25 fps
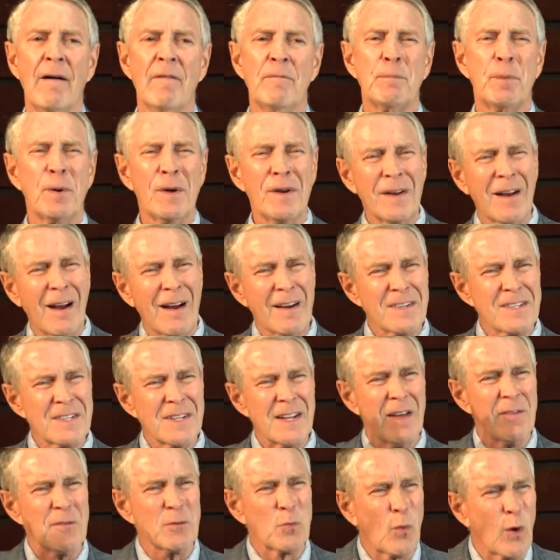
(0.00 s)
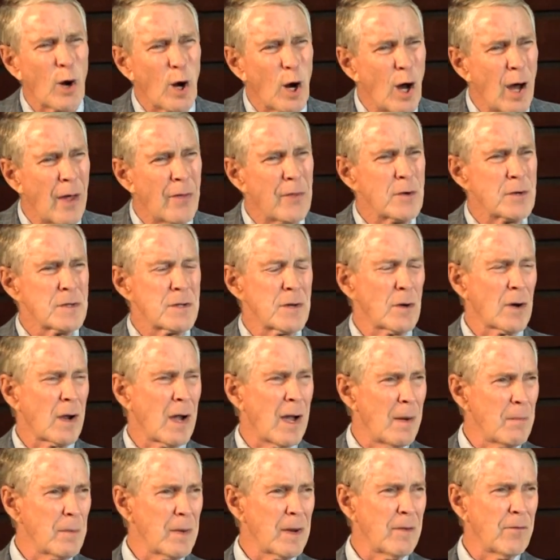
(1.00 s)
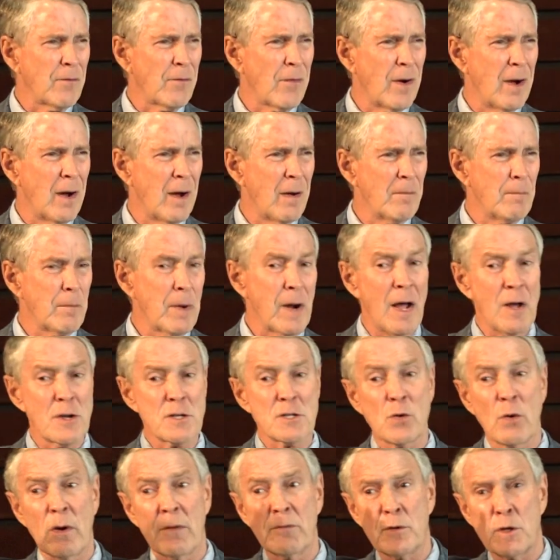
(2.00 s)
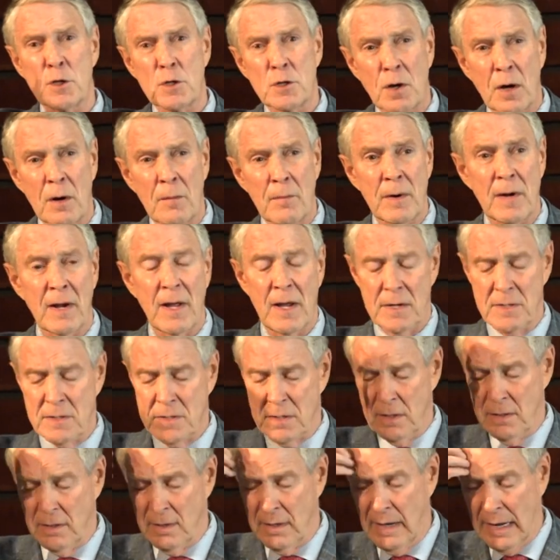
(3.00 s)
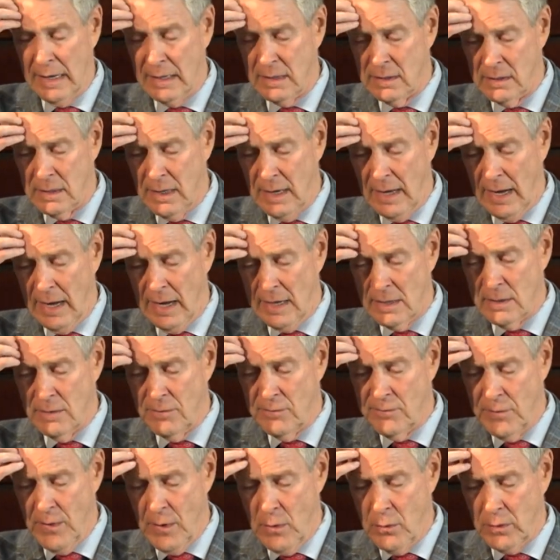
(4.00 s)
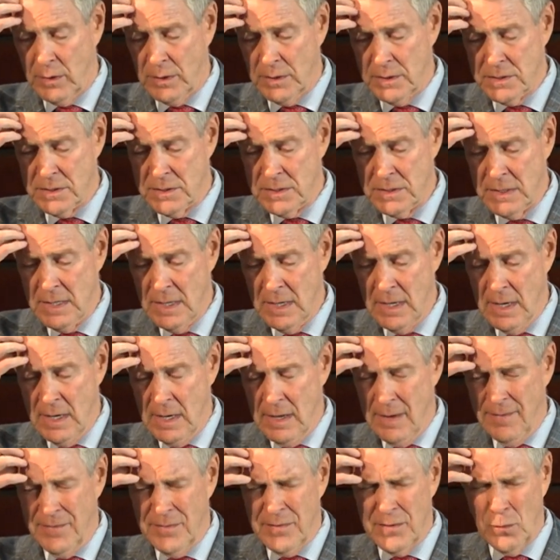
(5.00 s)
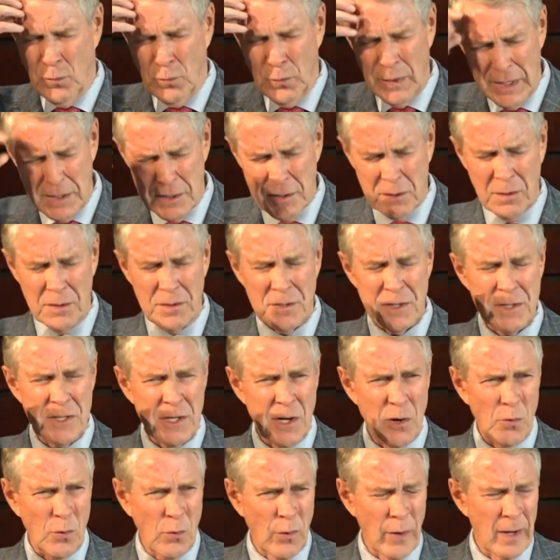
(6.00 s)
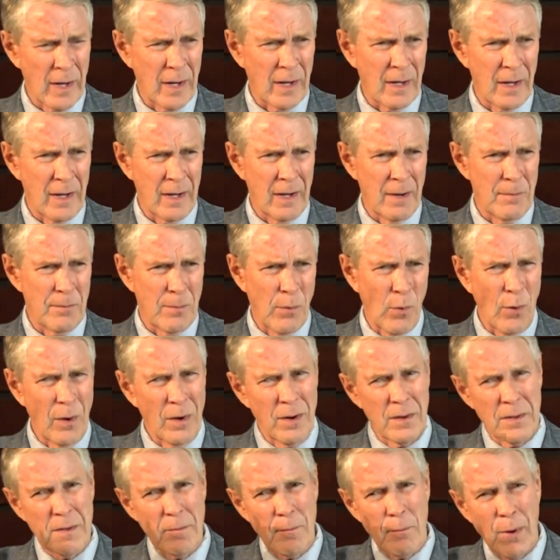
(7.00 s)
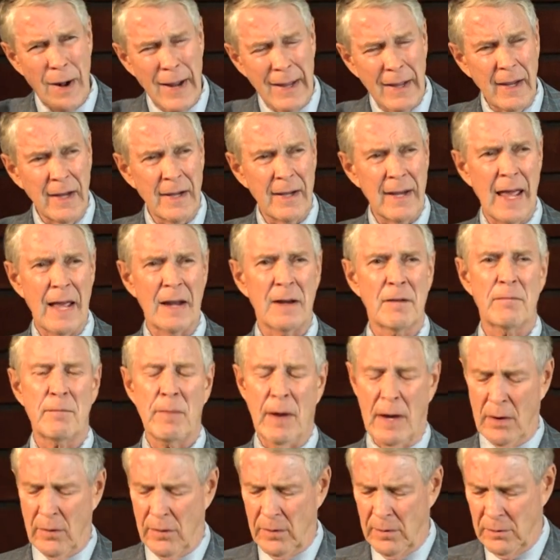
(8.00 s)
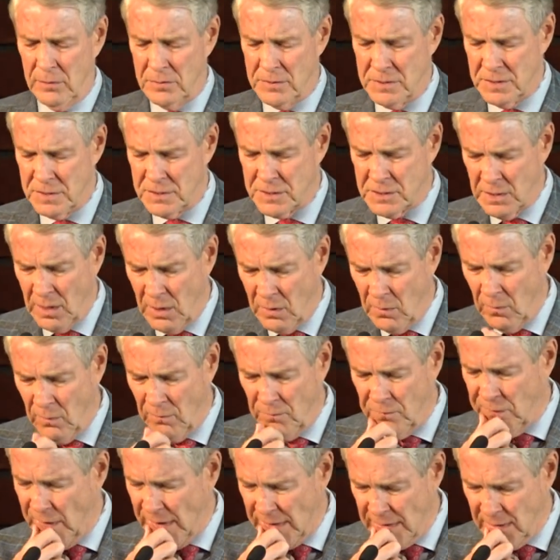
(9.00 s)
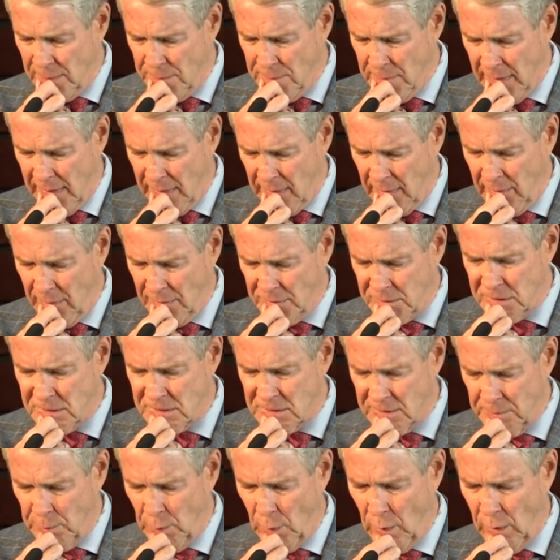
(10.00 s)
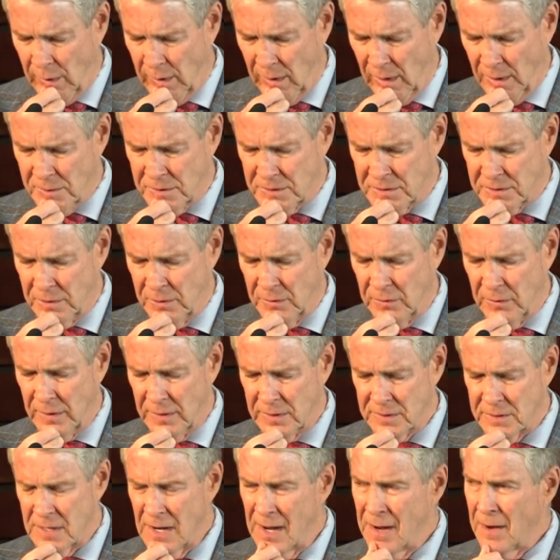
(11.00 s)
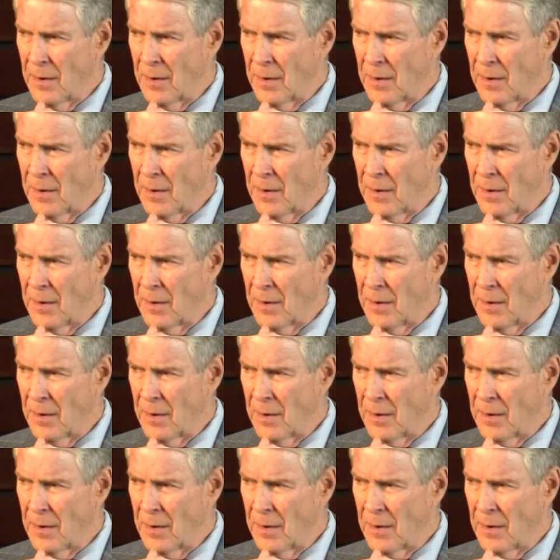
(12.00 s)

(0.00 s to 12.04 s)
putting ourselves where others are coming from, but also of determination and of focus. The research is so critically important. The breaking down of barriers is so fundamental to support our students.